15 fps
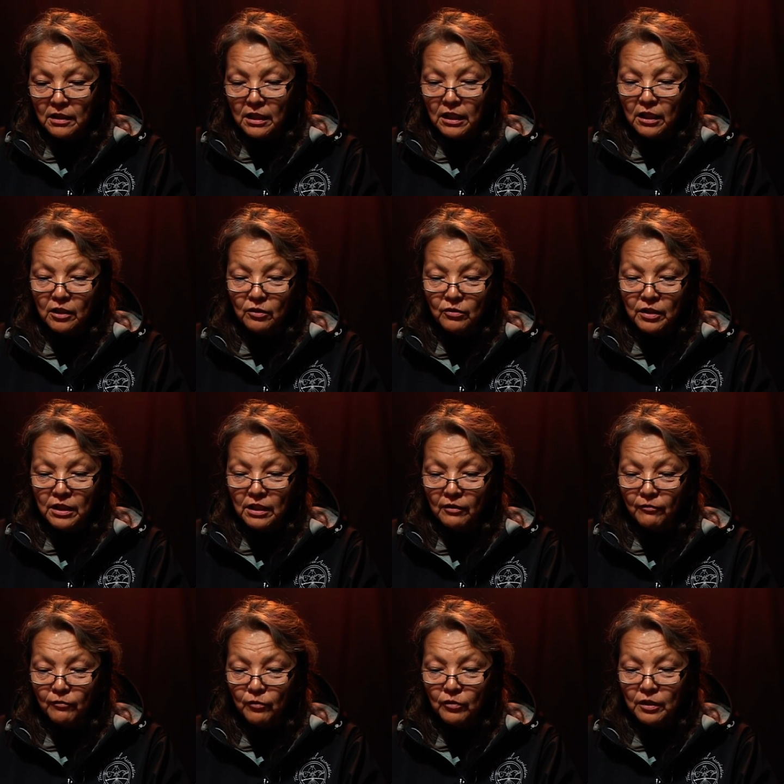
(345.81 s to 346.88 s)
including a
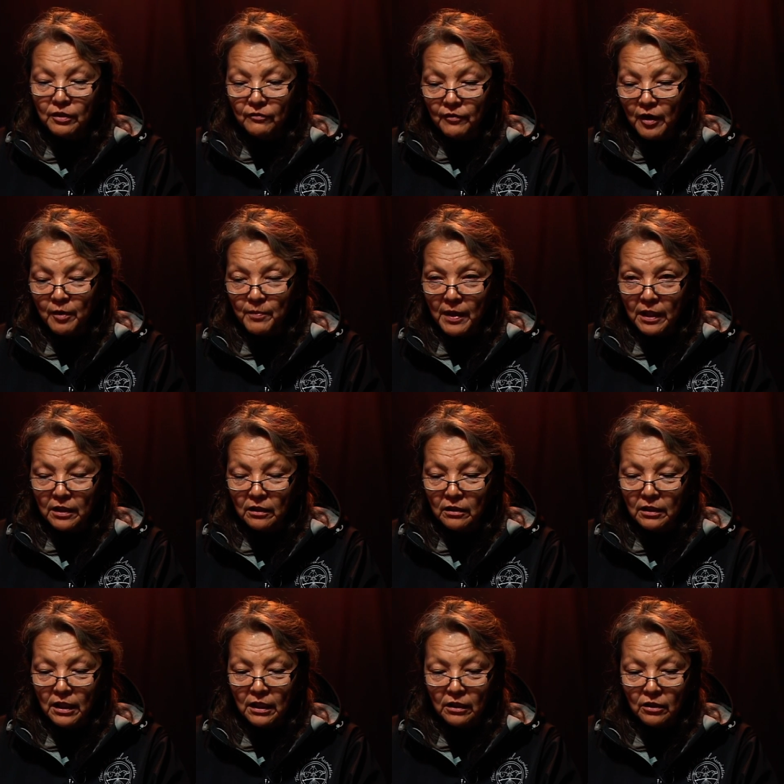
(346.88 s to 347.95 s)
full
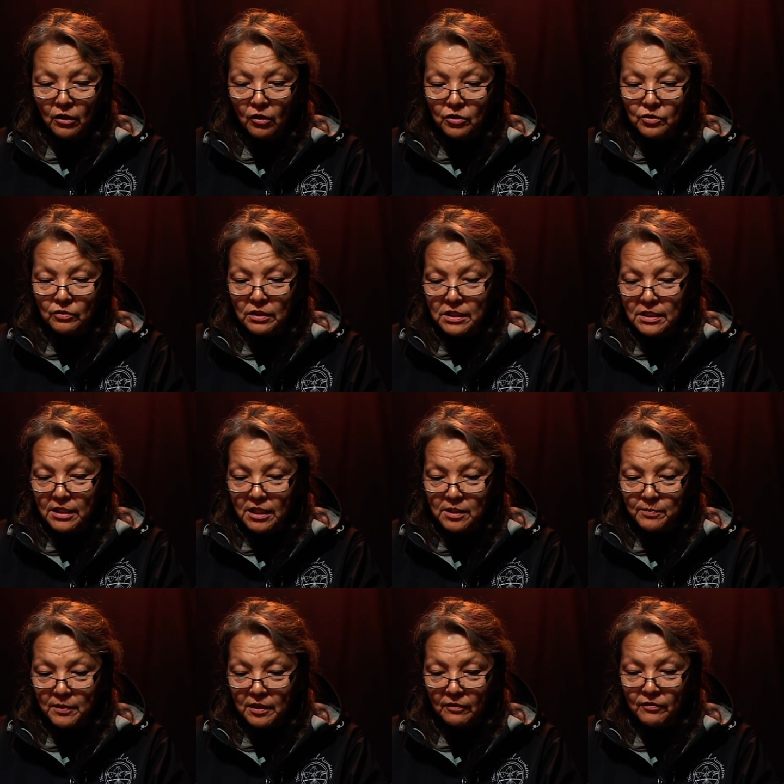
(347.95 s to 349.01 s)
environmental and cultural
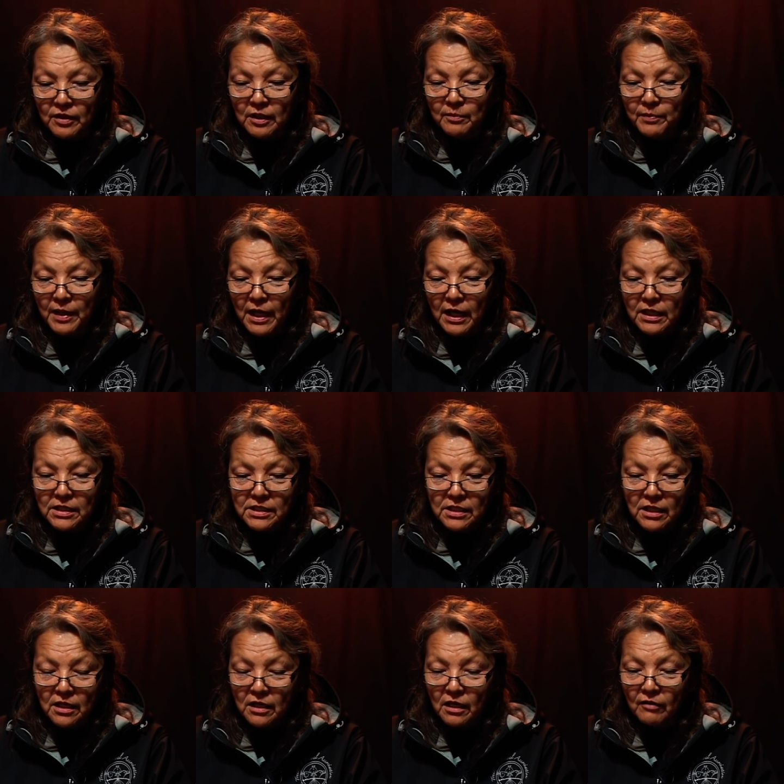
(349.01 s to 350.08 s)
assessment of the impacts
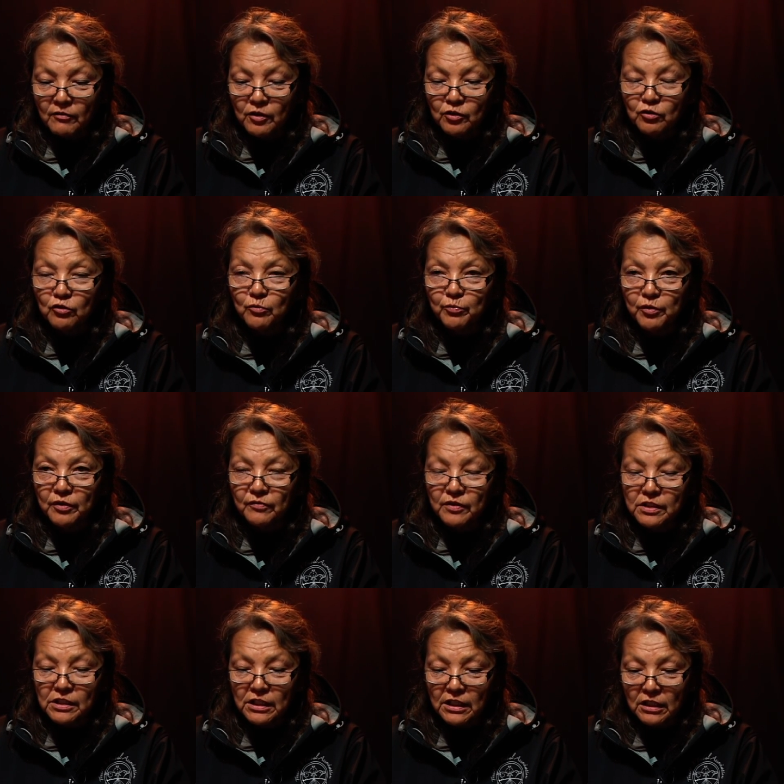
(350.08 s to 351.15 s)
of the two
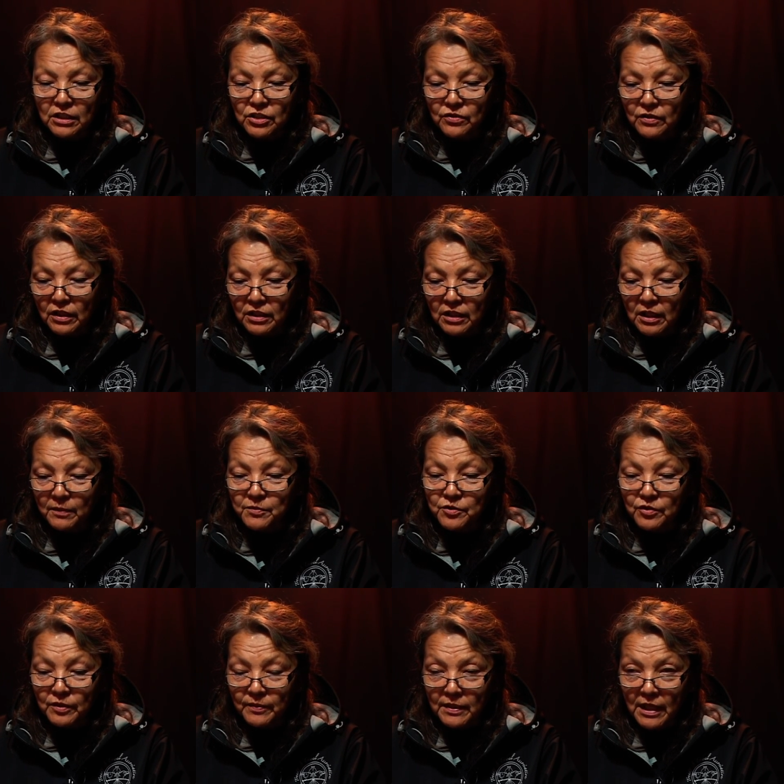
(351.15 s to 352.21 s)
previously constructed
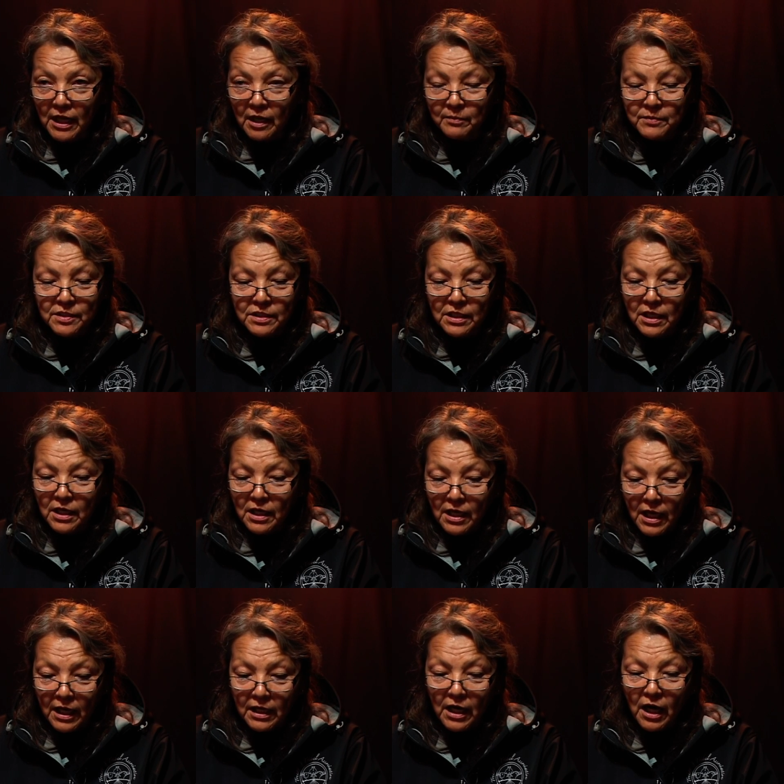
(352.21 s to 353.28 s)
upstream dams
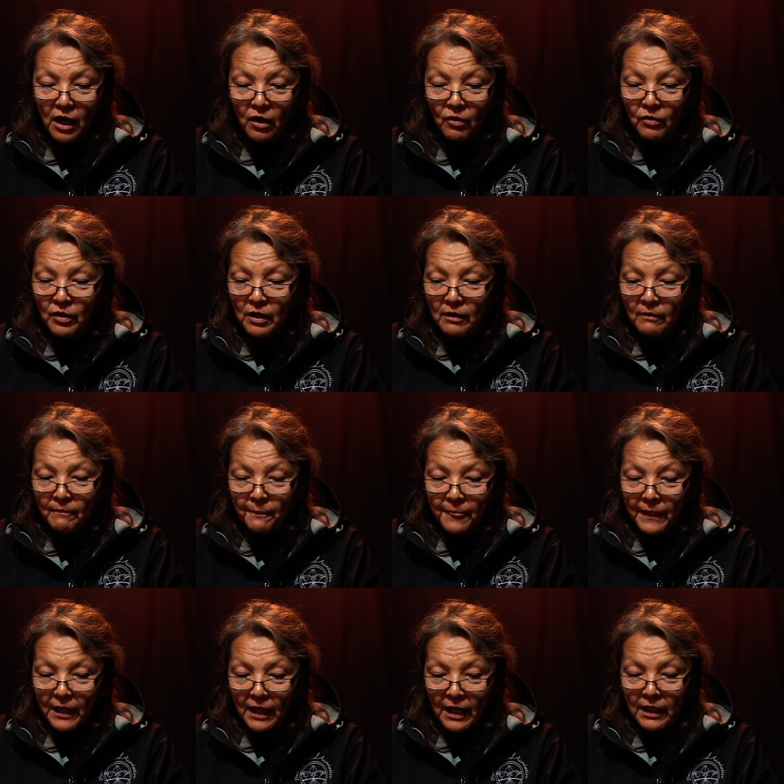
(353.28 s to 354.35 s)
and how
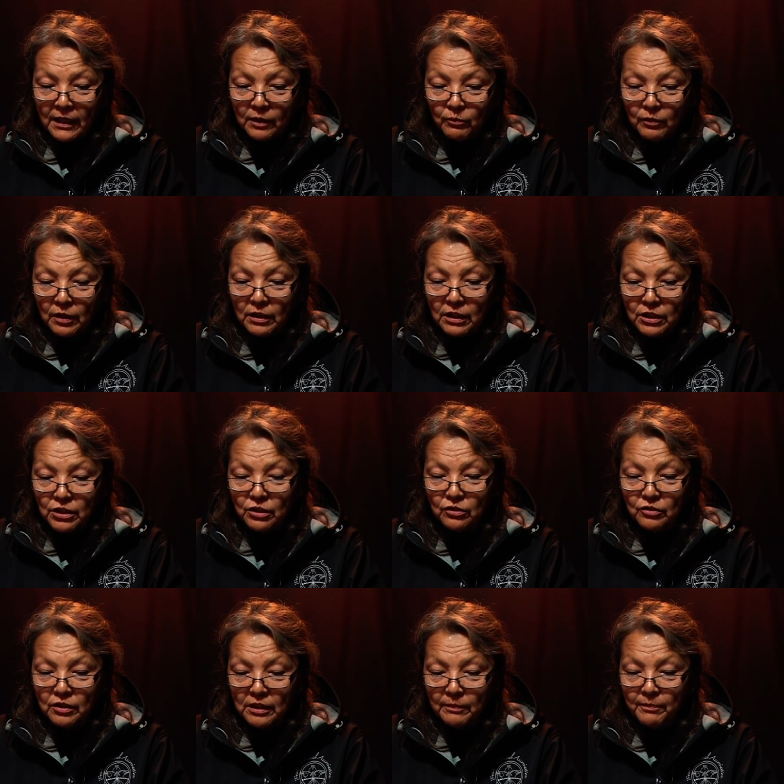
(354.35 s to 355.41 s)
it will
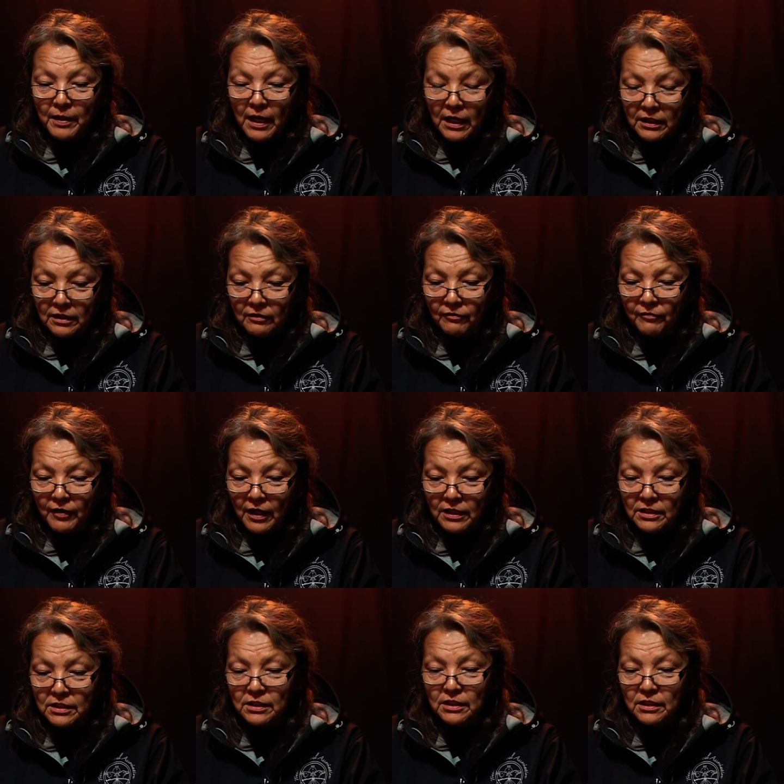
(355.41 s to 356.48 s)
continue to impact and
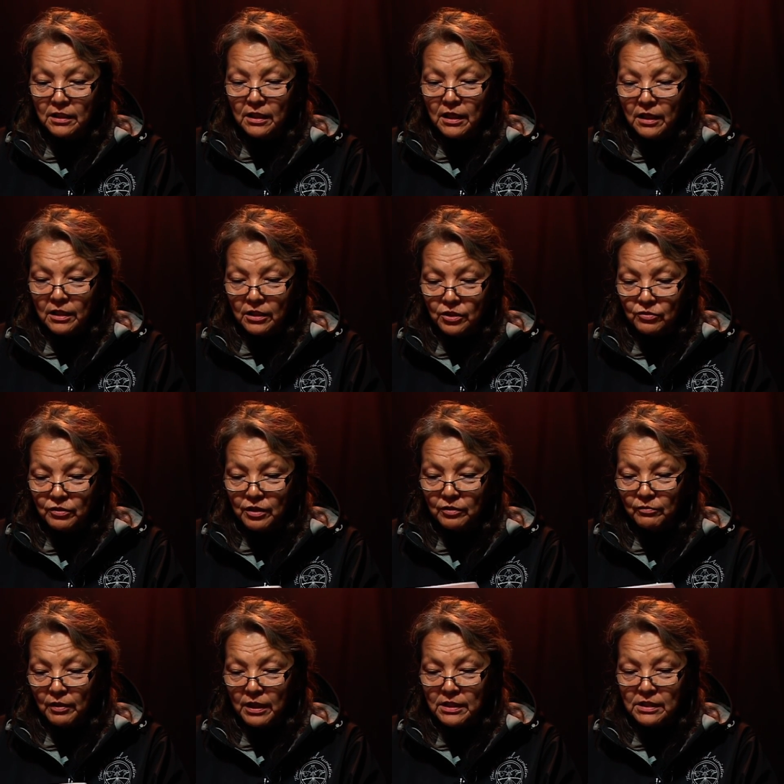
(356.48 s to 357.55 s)
affect the treaty
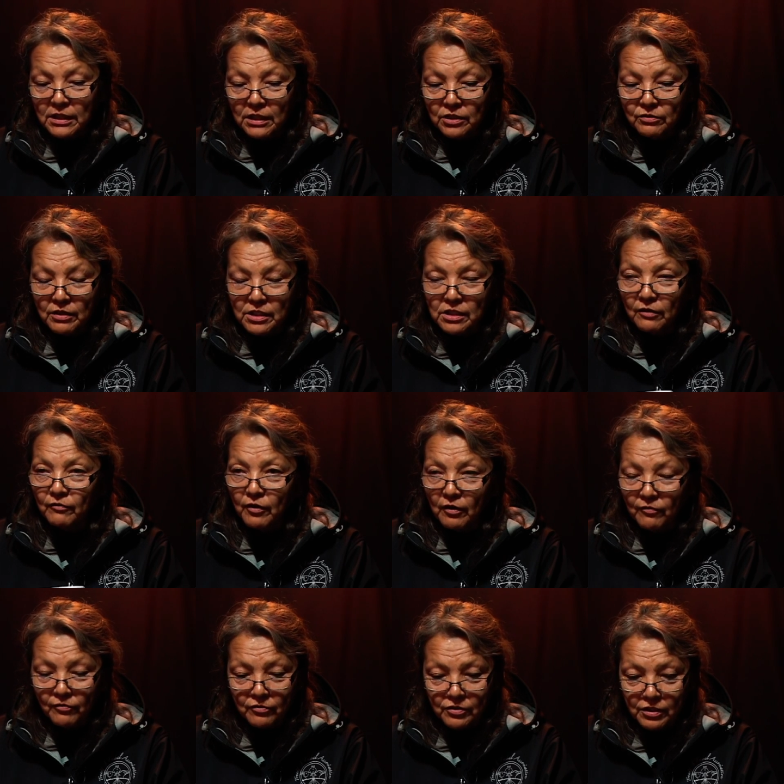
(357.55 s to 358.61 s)
rights and interests of
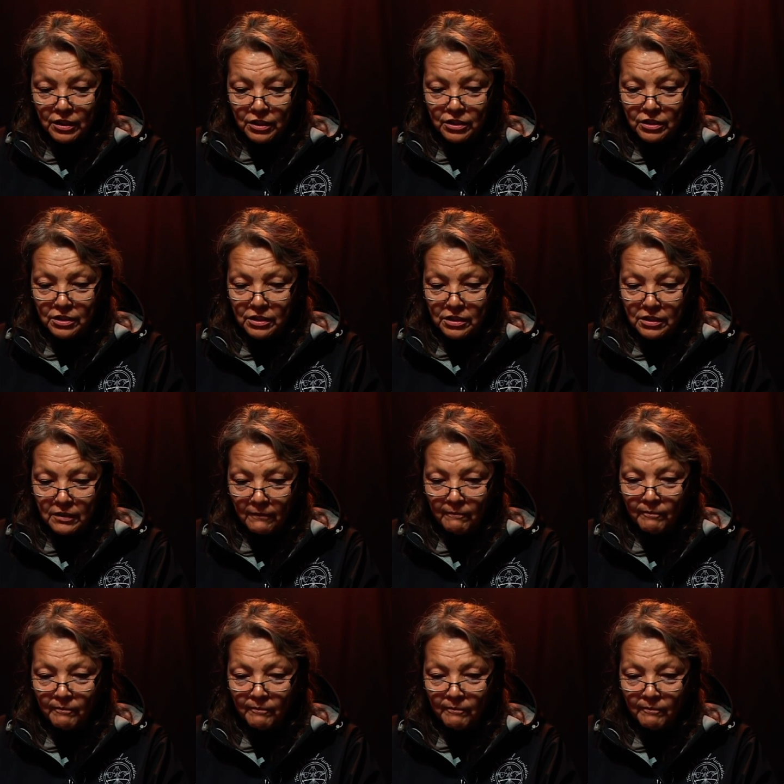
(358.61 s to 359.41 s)
our First Nations.